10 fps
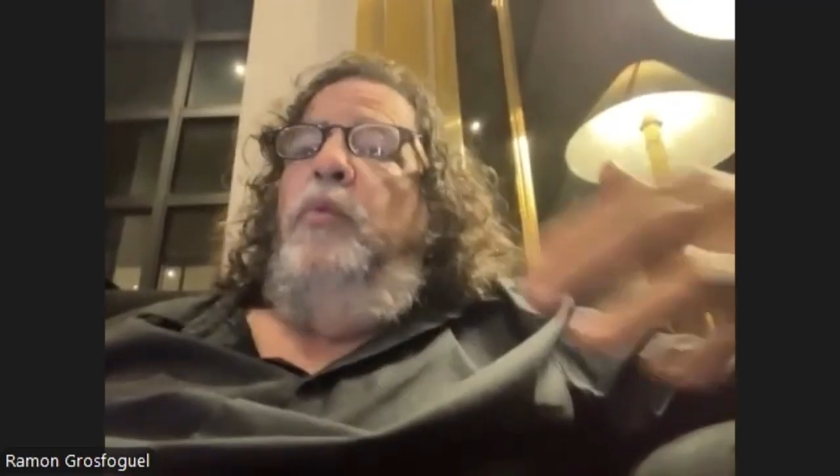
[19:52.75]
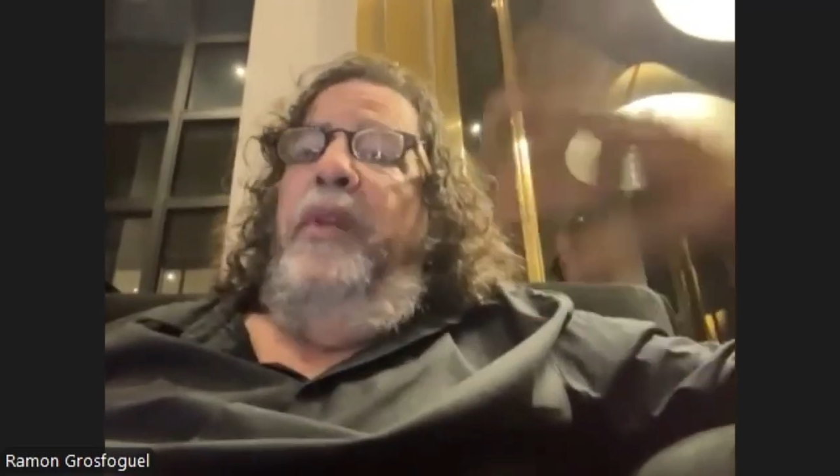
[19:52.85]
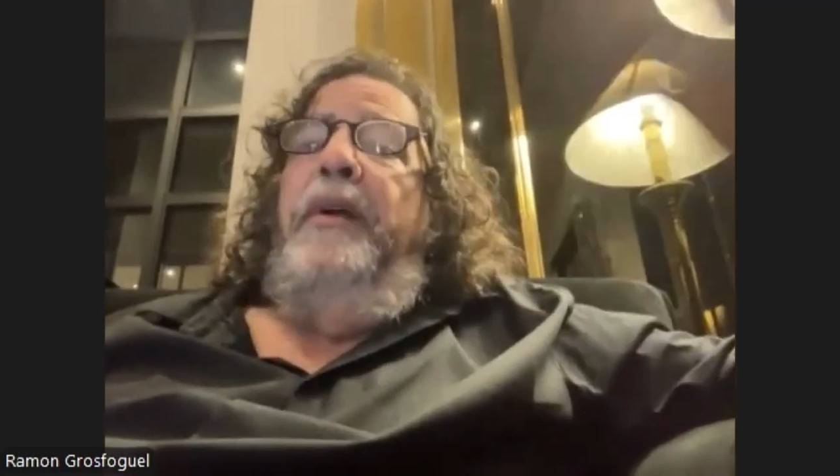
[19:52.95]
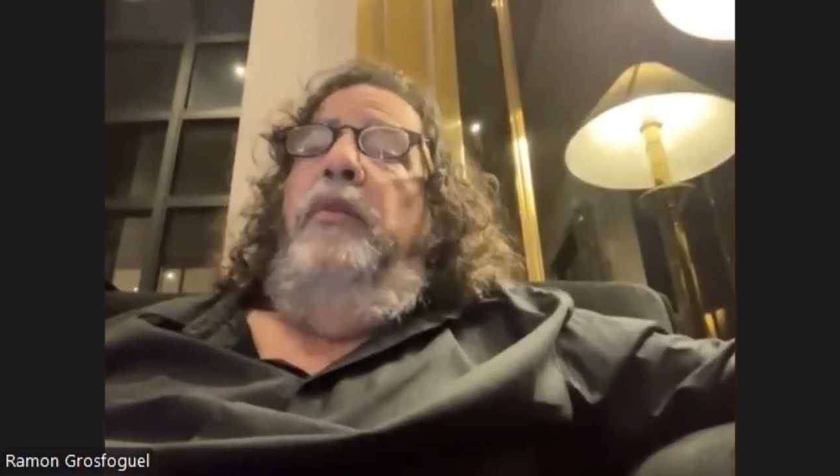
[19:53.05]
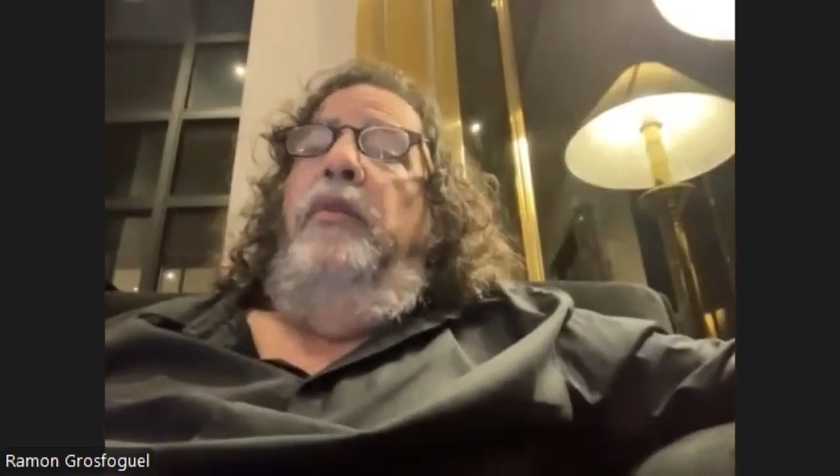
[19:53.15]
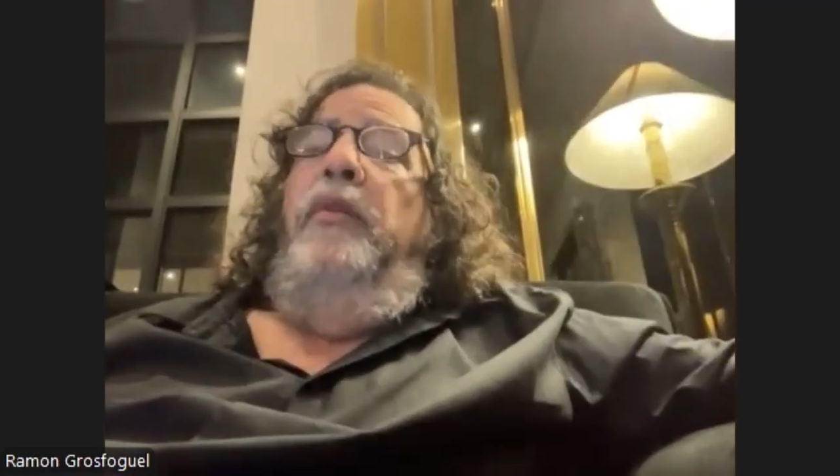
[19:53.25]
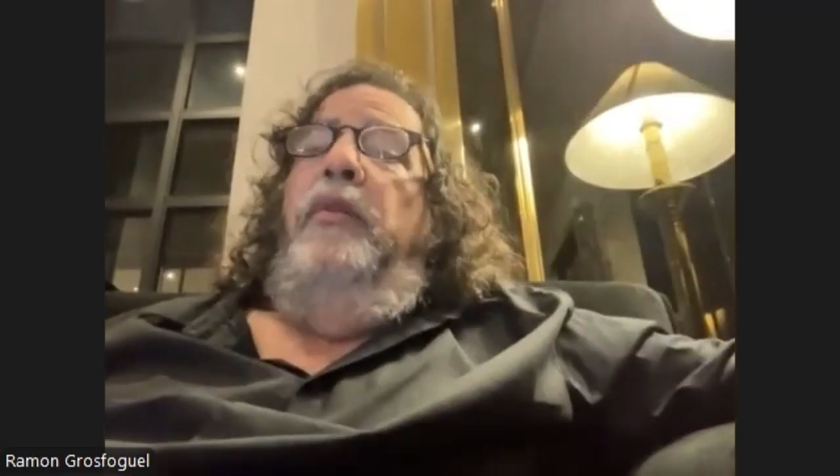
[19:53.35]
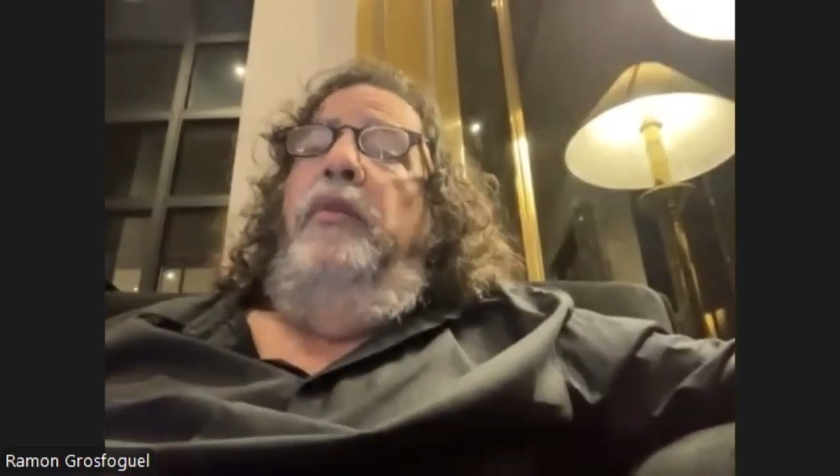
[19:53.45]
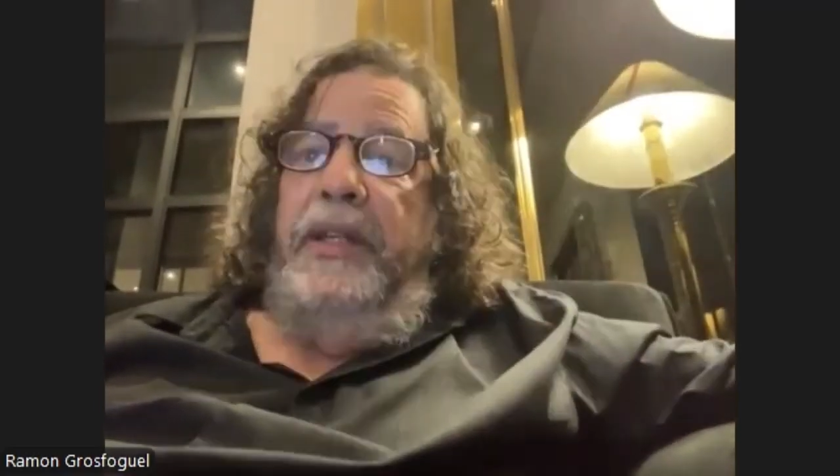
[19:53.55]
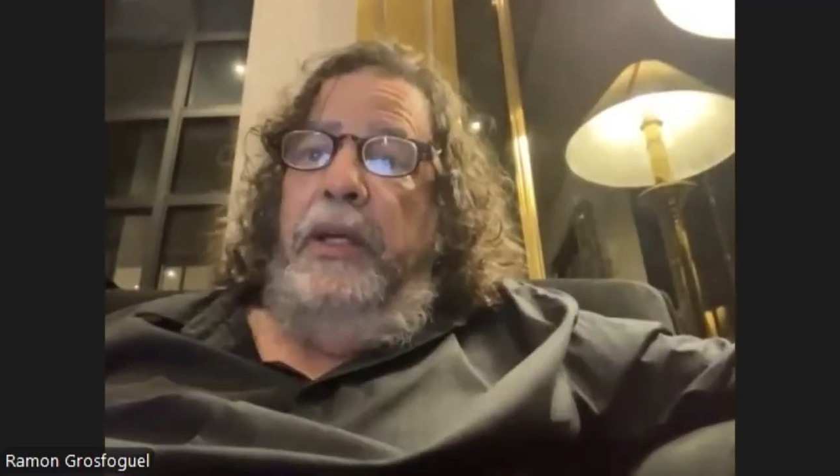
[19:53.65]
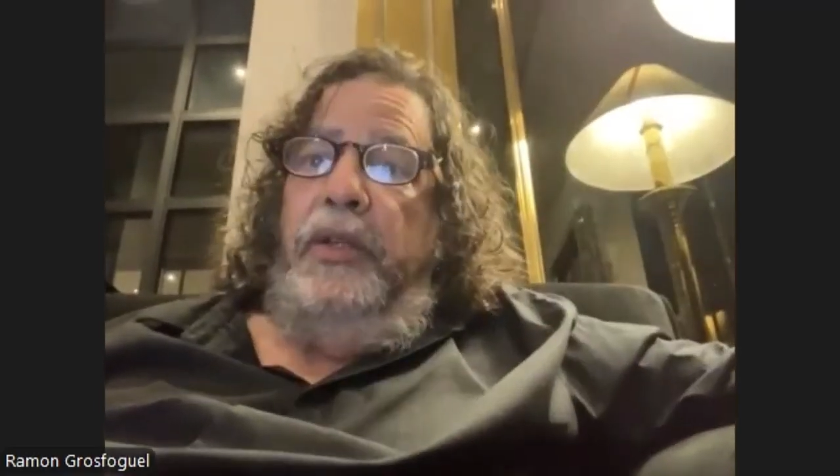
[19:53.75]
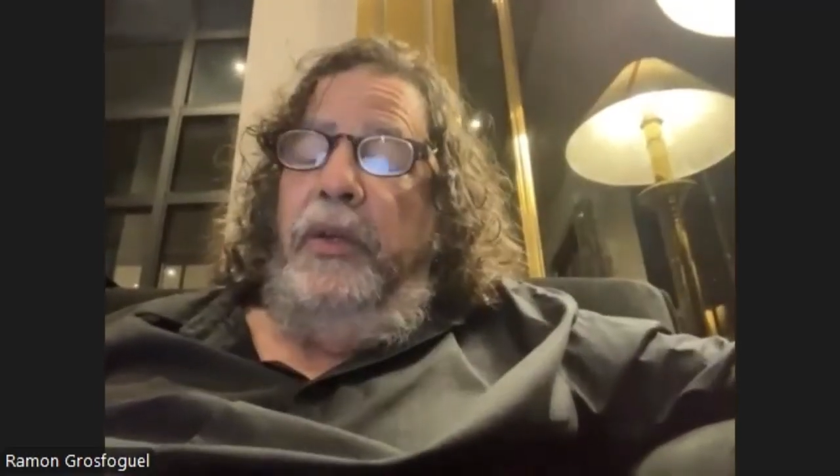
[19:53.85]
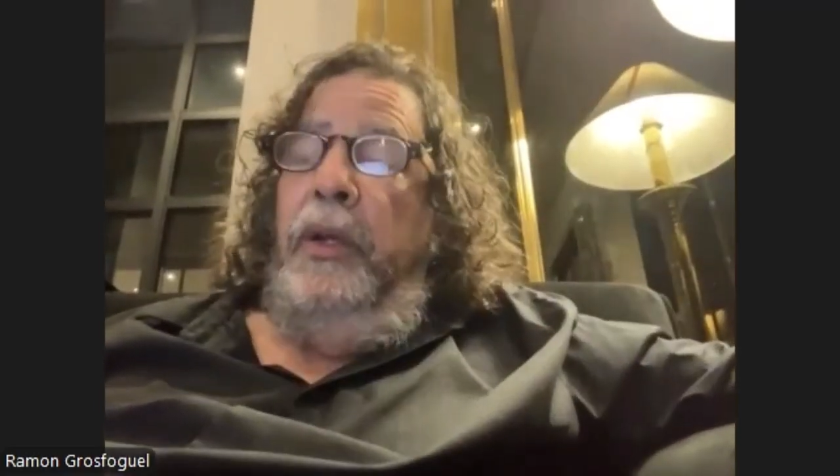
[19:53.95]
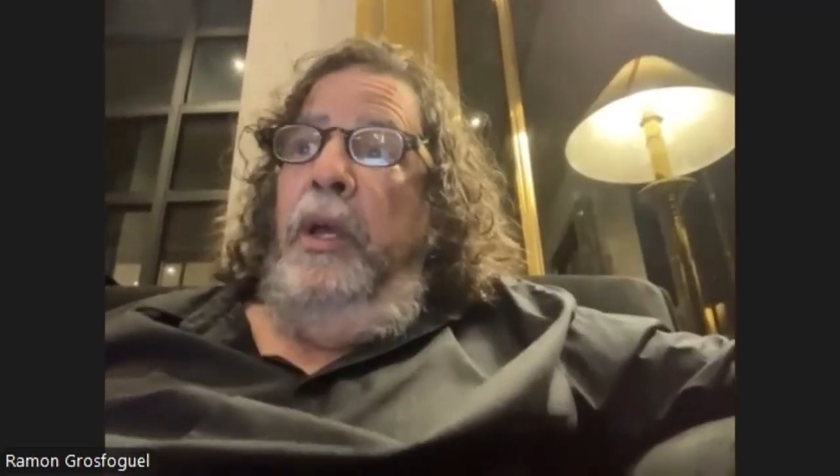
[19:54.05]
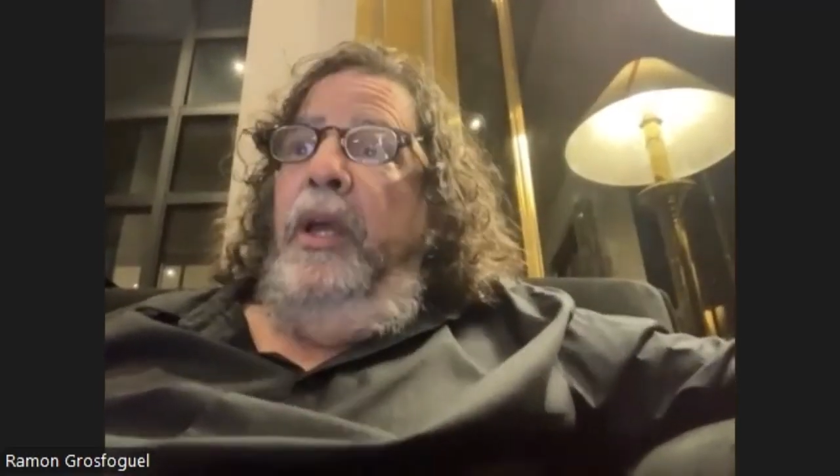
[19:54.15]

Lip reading: without decolonization.